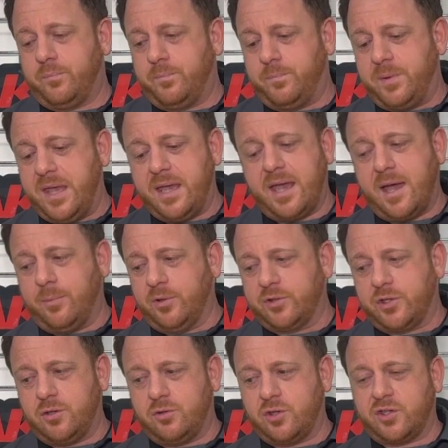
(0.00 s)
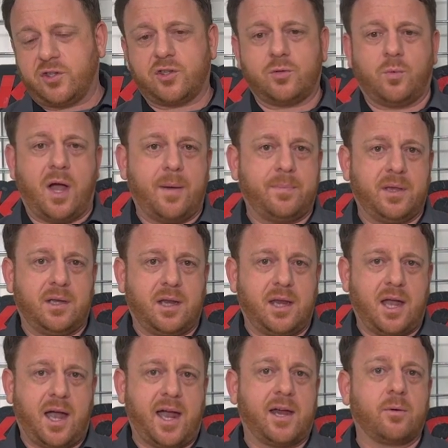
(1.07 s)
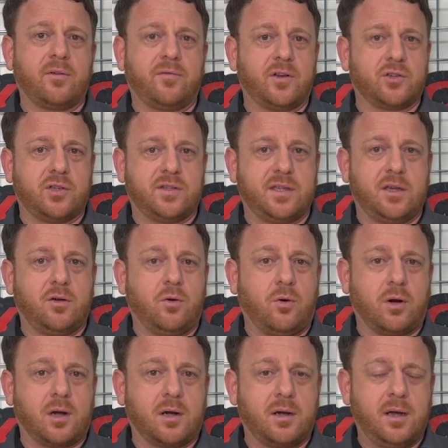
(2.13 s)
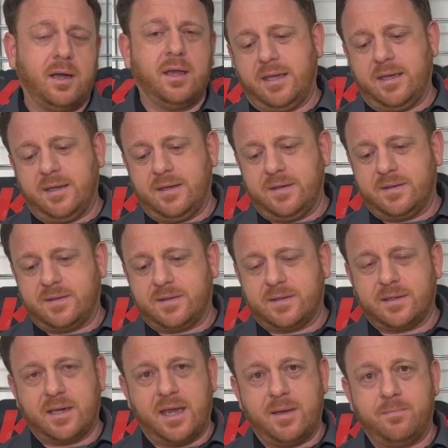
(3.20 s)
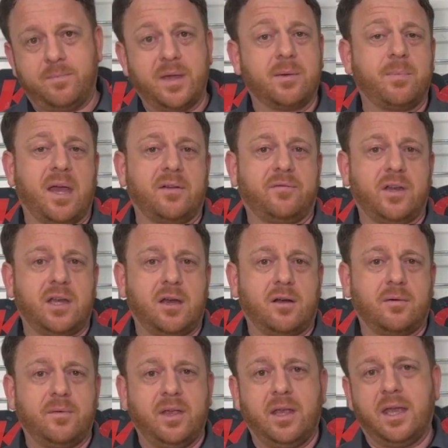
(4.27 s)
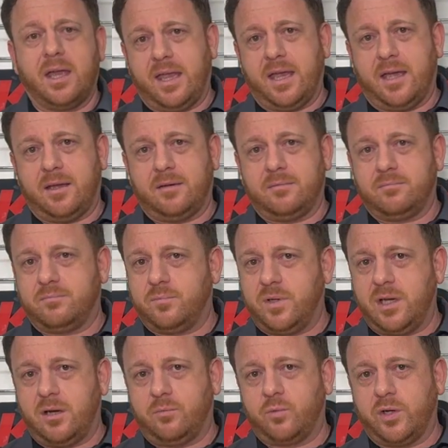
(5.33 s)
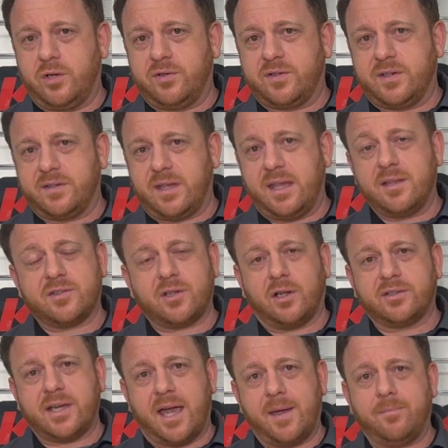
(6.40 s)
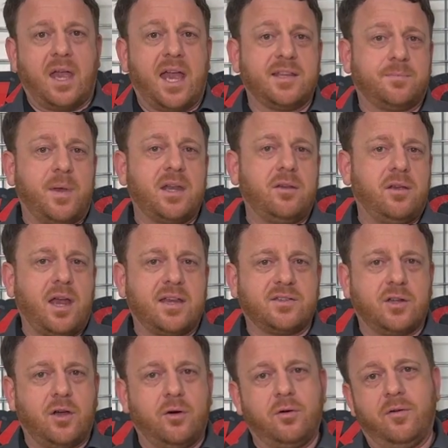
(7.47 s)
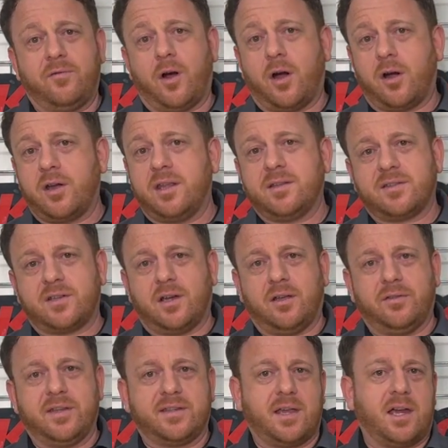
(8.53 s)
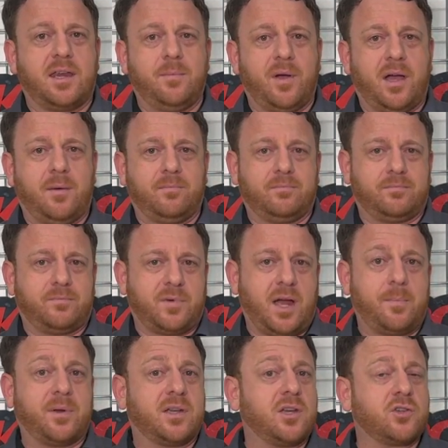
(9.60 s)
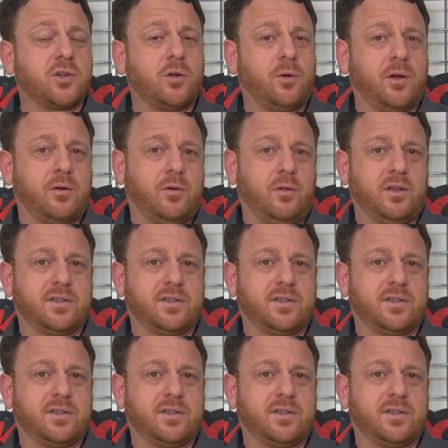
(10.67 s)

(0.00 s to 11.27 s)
being able to just swap in a higher efficiency core is a big benefit here, and it reduces the install time. As many of you guys know who've already installed the SakeBomb competition oil cooler